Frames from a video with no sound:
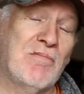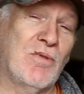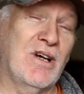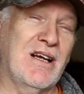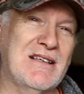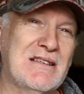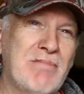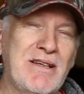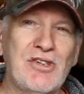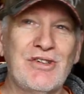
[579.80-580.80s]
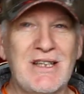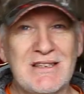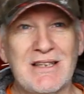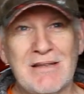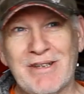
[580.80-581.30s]
but as I mentioned
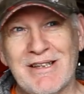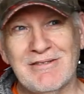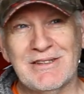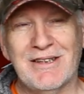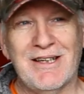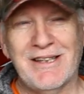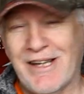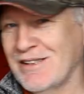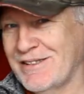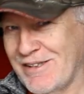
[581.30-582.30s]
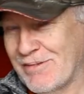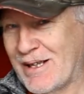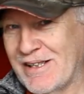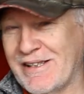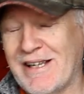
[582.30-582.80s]
last time round, I can't tell you
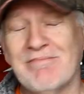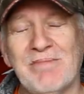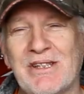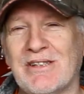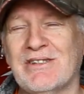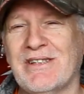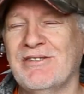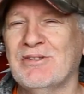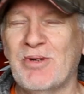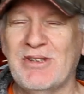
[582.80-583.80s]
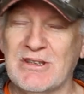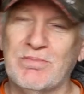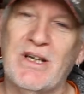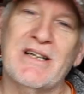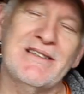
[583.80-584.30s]
about it yet because it'll spoil a
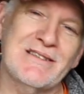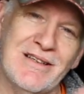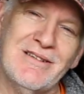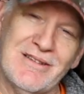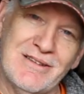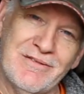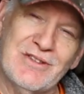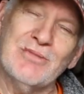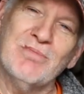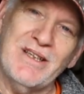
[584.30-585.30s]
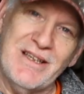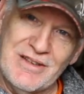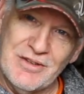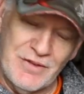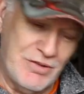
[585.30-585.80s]
surprise for somebody
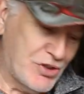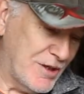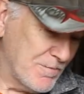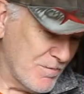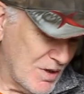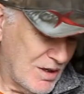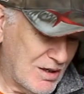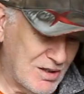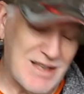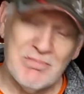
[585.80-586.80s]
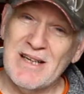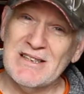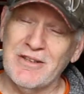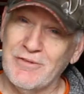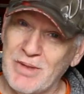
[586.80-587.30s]
in the future, because that
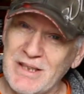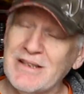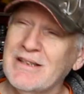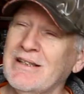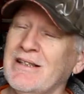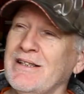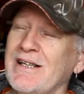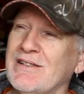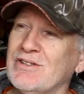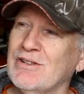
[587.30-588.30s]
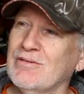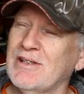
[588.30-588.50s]
bike's not for me. Yeah, so